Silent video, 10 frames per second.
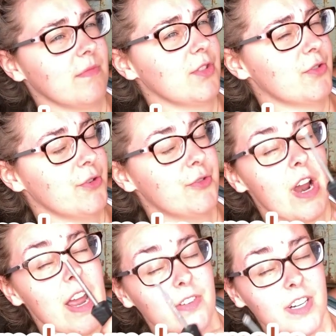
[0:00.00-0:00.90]

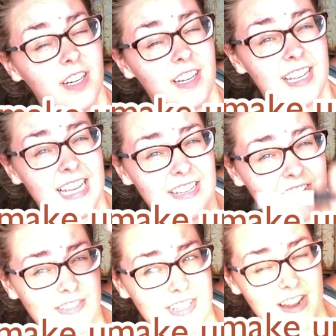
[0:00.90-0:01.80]
screwdriver.
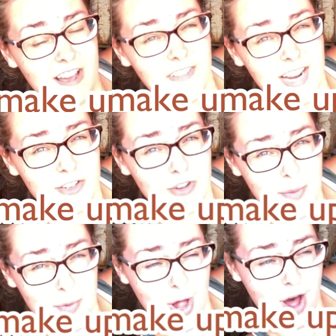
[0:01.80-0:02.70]
Did not find a
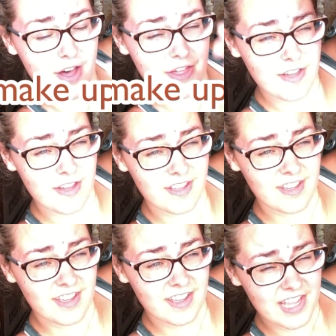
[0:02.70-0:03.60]
drop cloth.
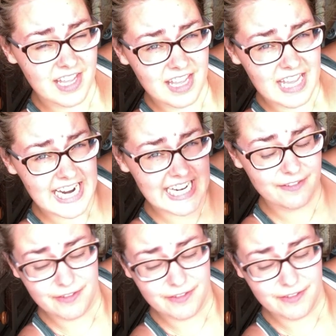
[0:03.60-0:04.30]
But I need to